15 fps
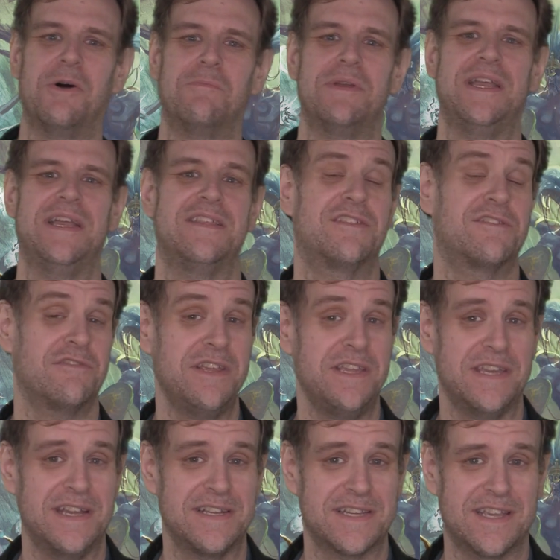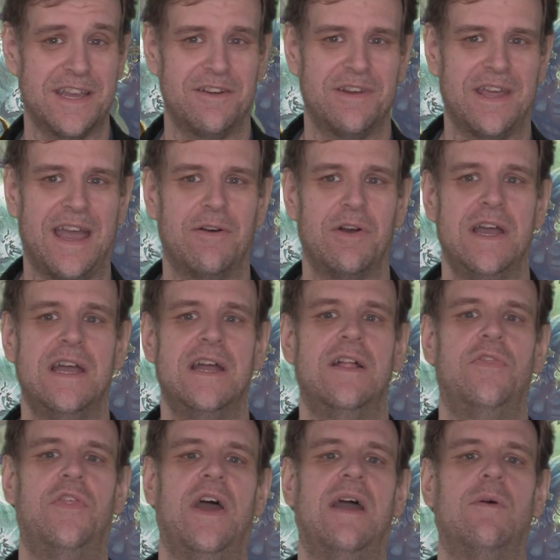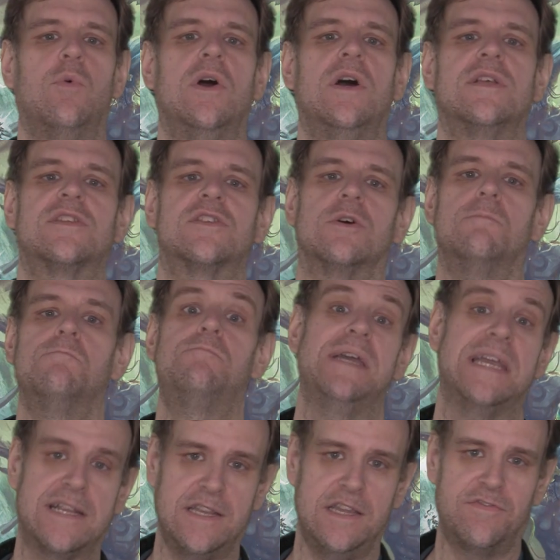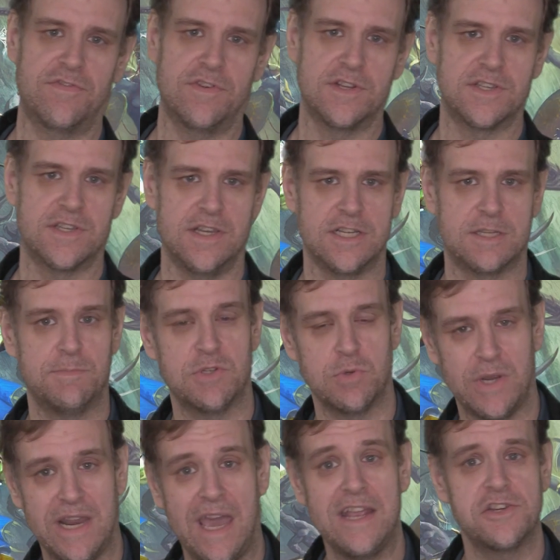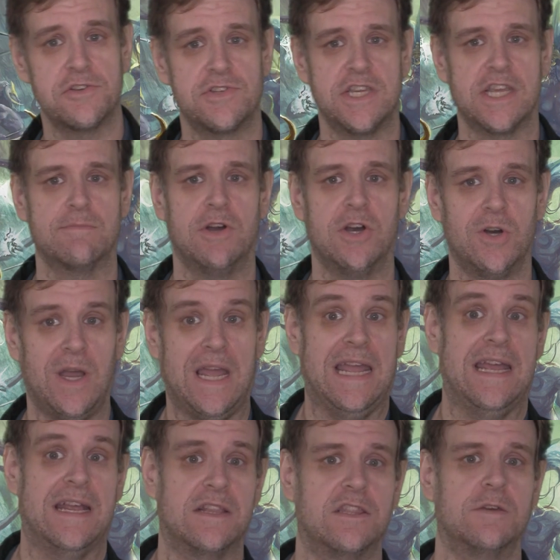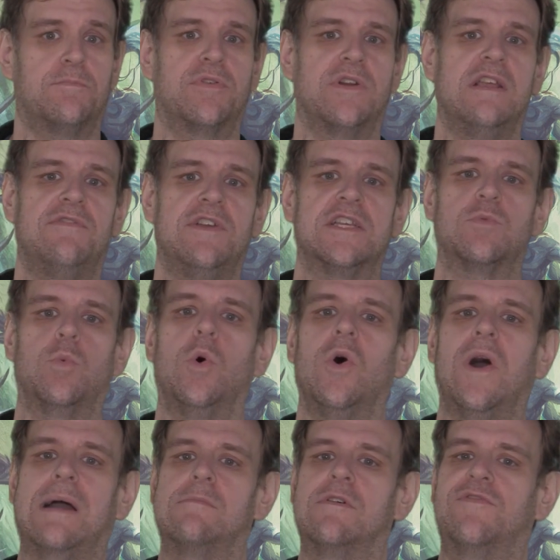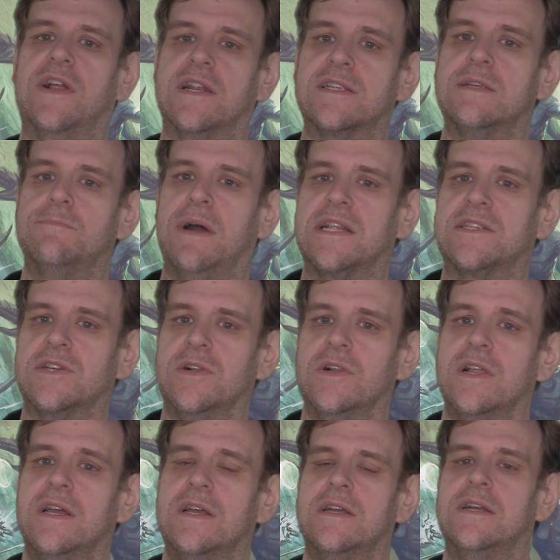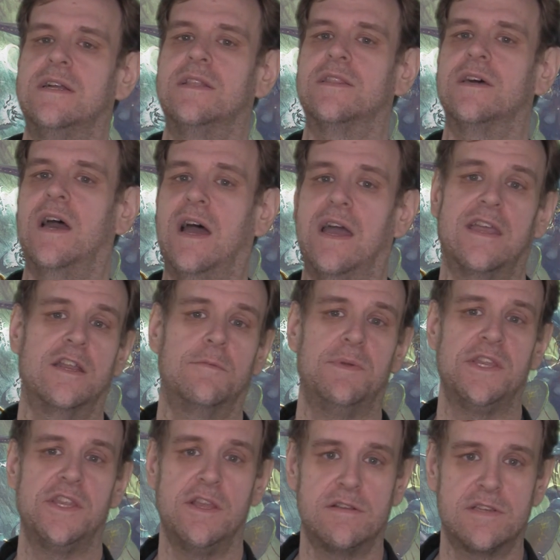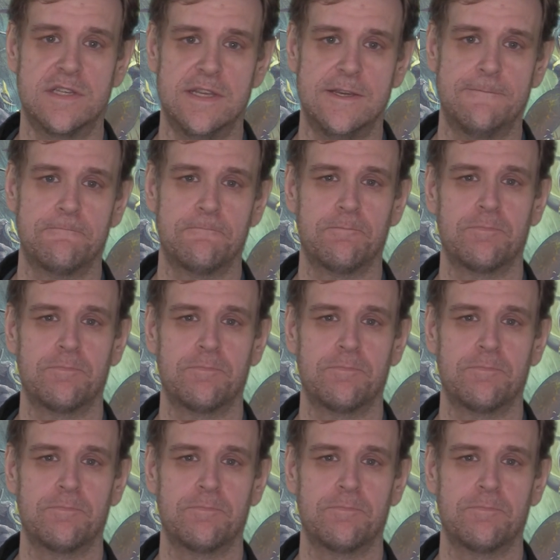hobby three years ago now, there were some big differences between Age of Sigmar and the previous Warhammer Fantasy Battle that I had been used to.